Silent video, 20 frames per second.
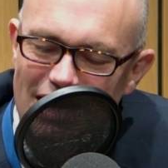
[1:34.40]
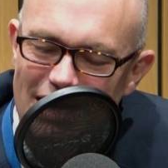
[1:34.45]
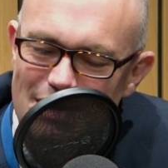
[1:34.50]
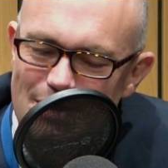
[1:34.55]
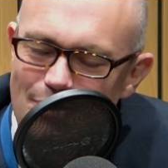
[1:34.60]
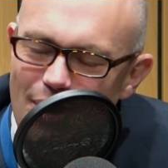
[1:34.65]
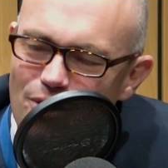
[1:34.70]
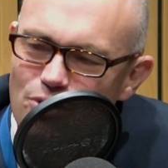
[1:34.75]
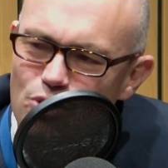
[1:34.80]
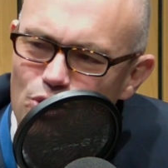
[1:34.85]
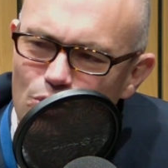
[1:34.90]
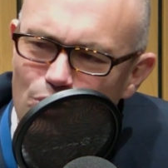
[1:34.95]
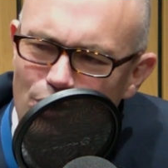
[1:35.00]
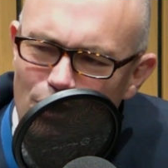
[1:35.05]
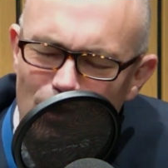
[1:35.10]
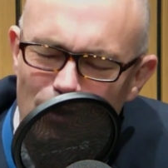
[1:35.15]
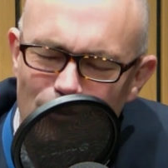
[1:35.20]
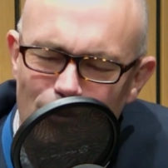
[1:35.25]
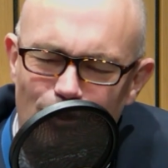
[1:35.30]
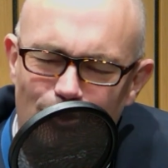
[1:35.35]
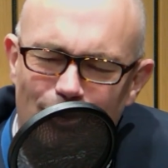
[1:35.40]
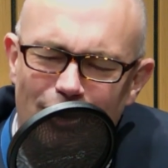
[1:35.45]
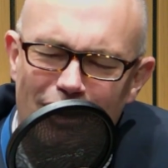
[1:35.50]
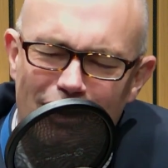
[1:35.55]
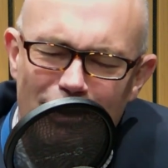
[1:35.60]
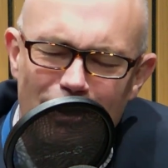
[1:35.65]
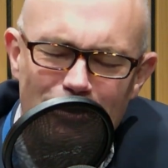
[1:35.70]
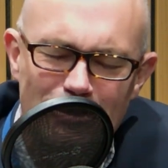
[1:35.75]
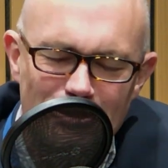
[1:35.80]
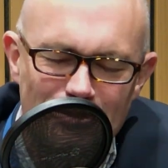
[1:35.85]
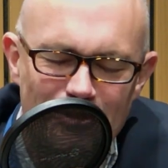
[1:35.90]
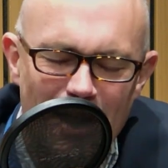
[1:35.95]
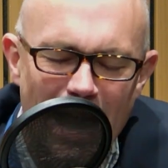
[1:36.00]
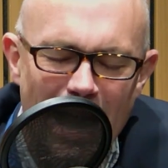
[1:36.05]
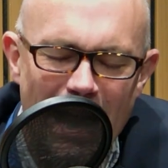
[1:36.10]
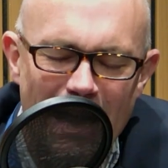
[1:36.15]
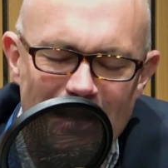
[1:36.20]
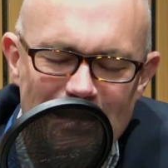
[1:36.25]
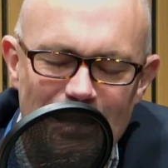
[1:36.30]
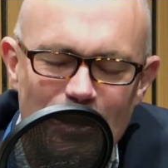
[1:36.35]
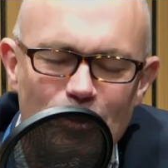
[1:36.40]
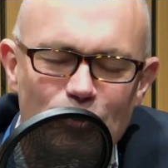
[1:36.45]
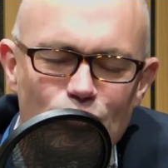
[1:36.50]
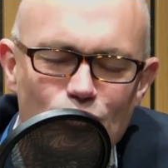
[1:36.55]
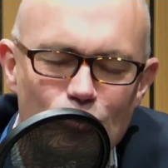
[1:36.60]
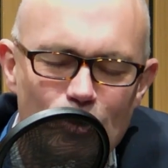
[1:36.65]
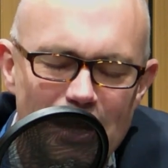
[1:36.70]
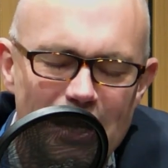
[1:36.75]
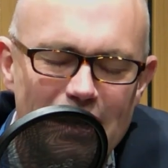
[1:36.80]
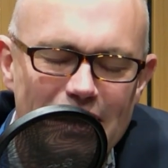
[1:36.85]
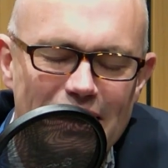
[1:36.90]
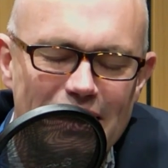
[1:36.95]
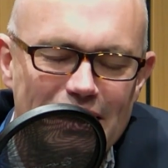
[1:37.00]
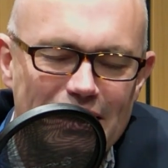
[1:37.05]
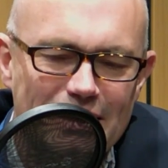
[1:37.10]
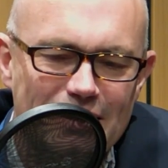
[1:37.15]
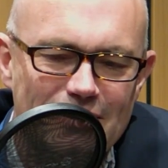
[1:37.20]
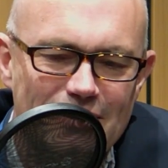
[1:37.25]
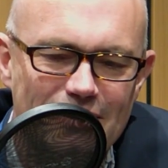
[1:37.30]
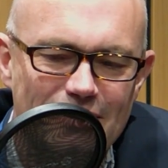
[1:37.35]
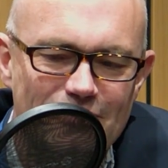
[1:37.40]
is about school uniform, but I know you've had a really